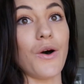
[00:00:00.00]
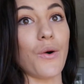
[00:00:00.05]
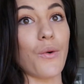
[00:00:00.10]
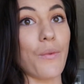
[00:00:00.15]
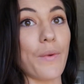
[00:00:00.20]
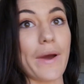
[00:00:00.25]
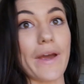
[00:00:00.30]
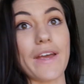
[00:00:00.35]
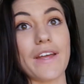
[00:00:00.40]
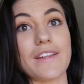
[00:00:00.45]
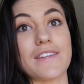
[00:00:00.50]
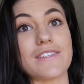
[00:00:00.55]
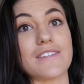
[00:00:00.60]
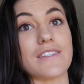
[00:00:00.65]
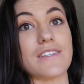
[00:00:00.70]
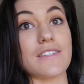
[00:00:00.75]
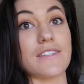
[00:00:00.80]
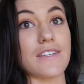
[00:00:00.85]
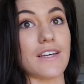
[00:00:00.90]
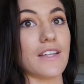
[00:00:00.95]

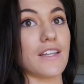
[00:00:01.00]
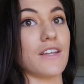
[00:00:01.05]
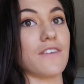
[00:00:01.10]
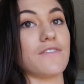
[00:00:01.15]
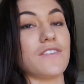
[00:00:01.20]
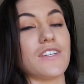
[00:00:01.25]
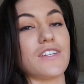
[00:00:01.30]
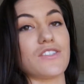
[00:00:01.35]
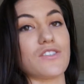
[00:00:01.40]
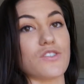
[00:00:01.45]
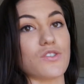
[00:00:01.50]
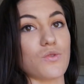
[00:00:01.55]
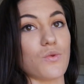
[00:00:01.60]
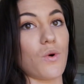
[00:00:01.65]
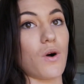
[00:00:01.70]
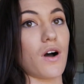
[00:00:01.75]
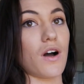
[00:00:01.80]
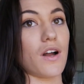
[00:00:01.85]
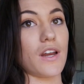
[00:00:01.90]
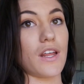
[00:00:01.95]
weights and deadlifting and
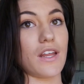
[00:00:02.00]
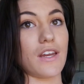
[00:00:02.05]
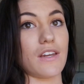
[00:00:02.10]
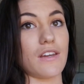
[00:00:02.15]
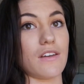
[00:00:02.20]
squatting,